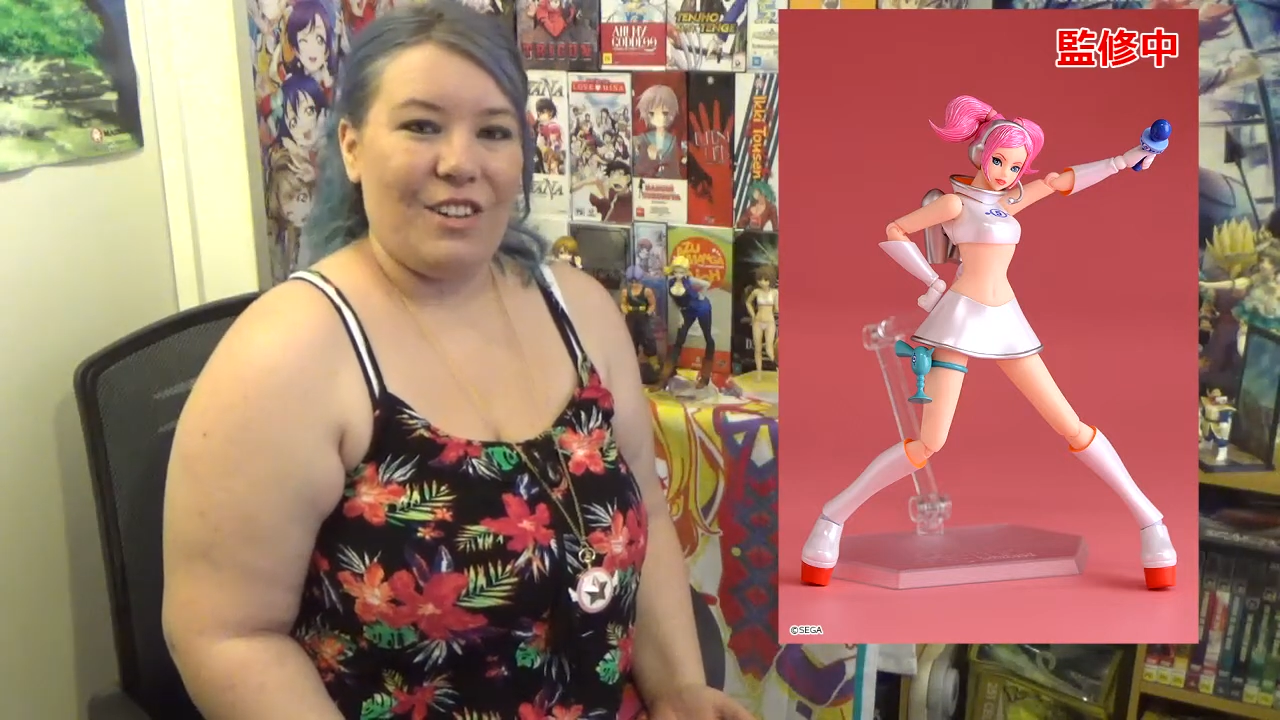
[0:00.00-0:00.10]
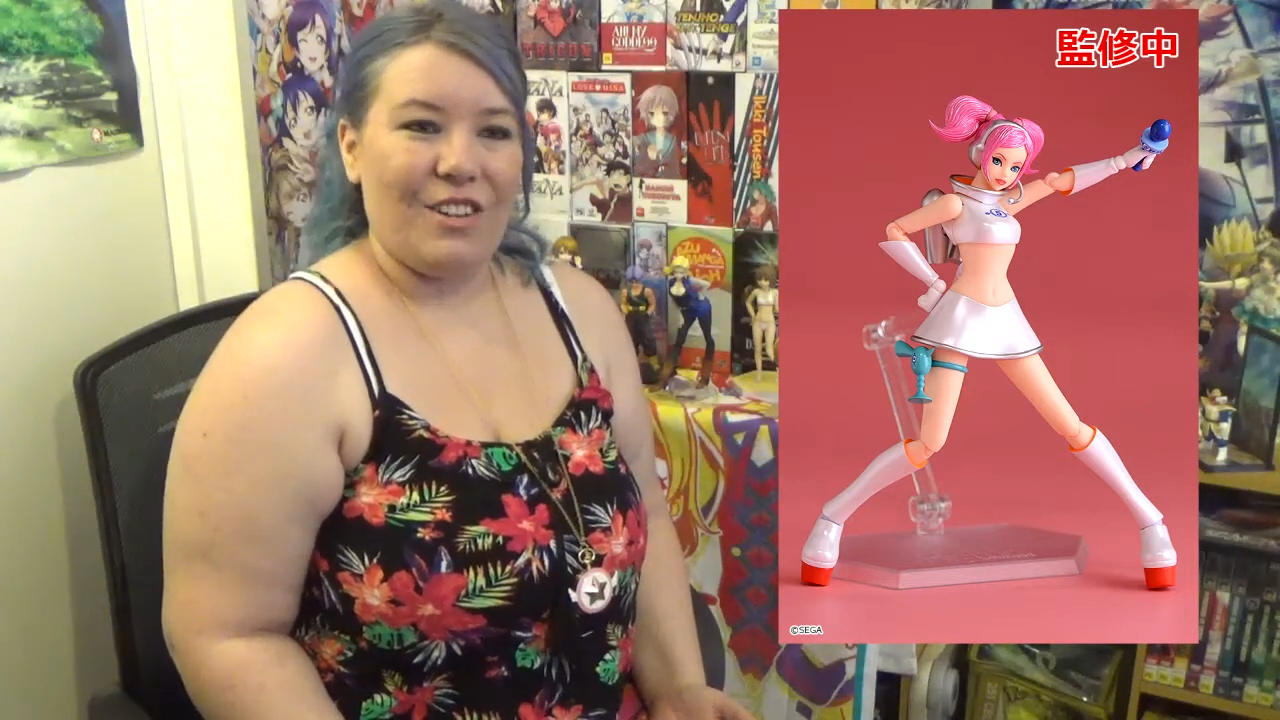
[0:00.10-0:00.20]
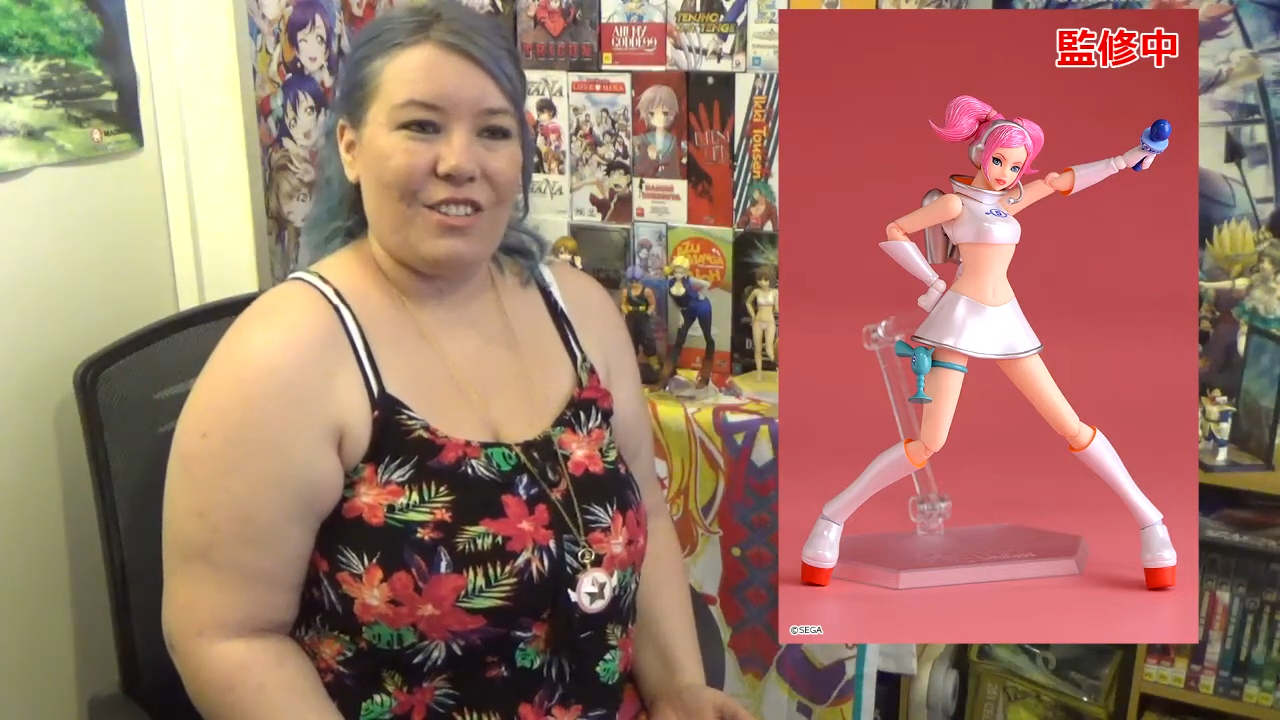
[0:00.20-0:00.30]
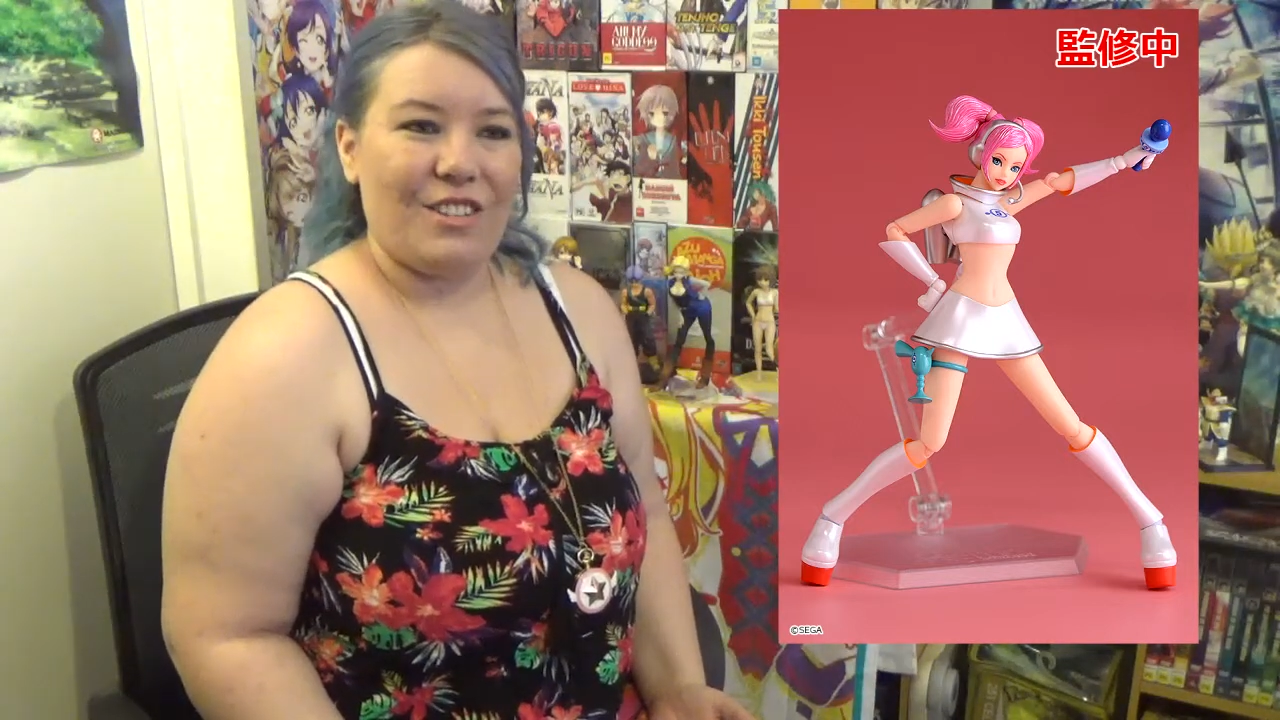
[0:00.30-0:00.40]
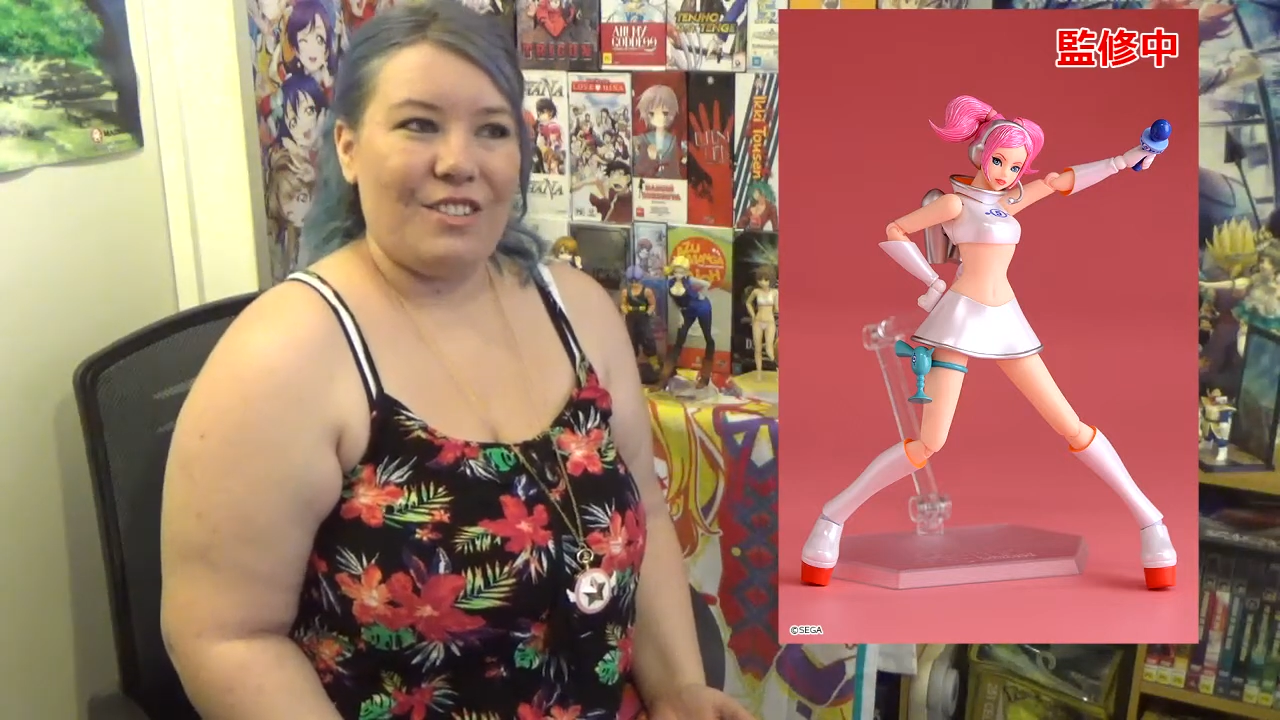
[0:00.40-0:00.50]

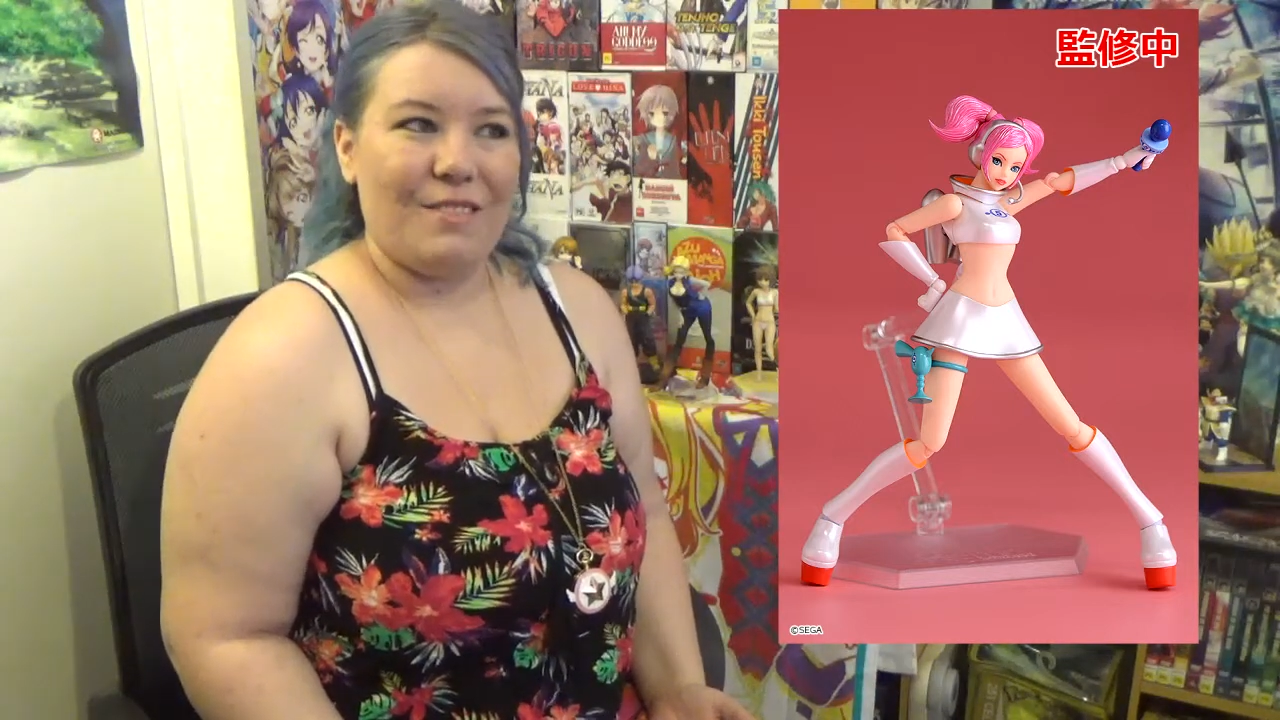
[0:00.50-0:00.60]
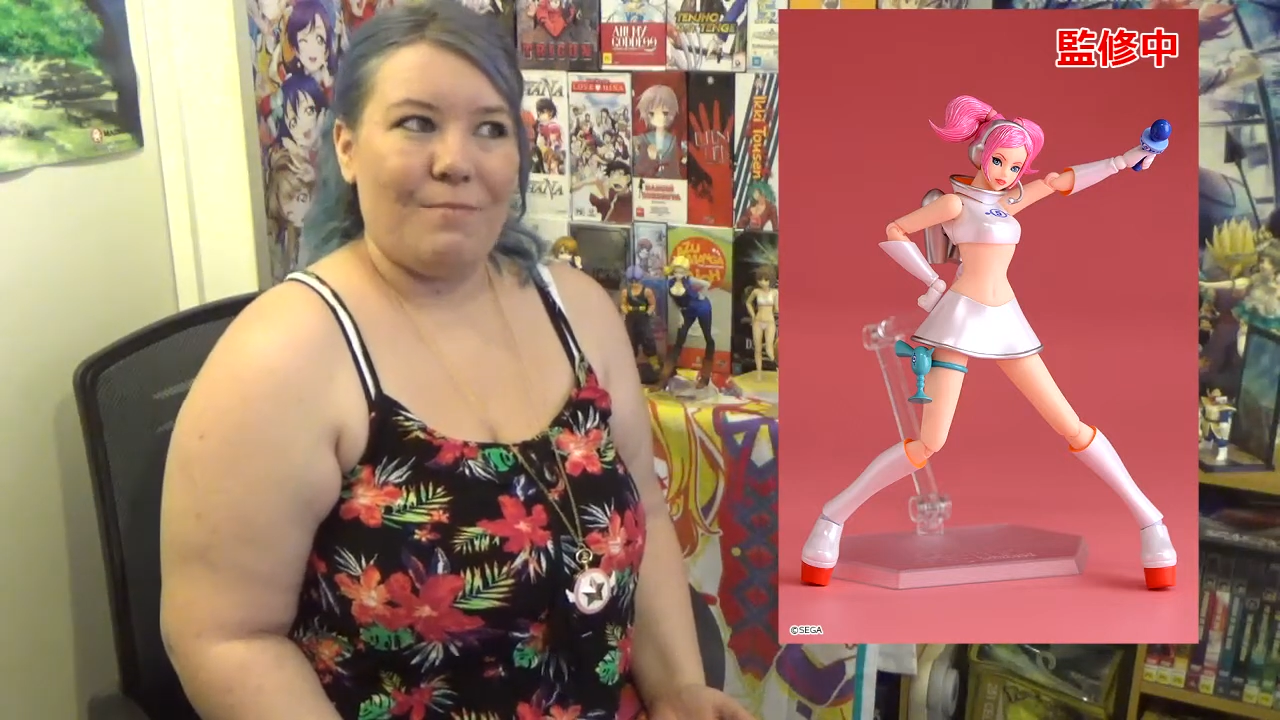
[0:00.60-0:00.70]
looks